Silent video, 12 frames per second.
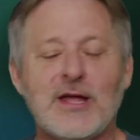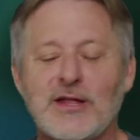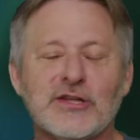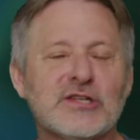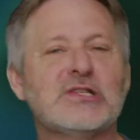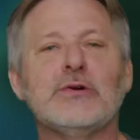
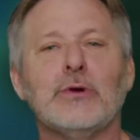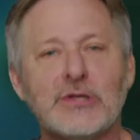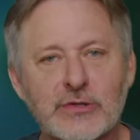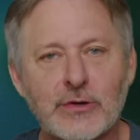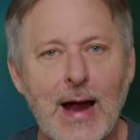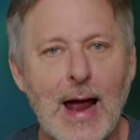the series
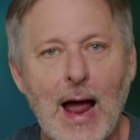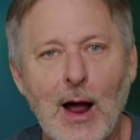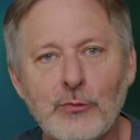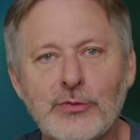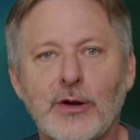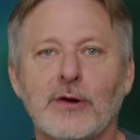are
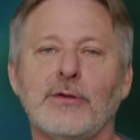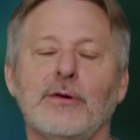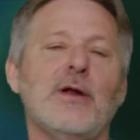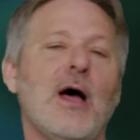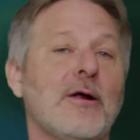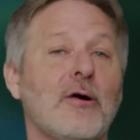out there. They're
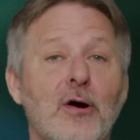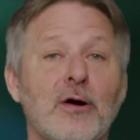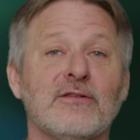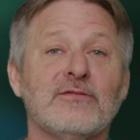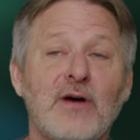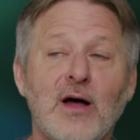not hard
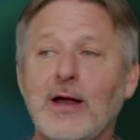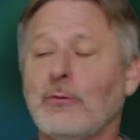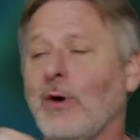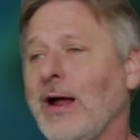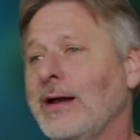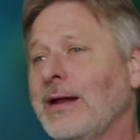to find,
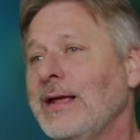right?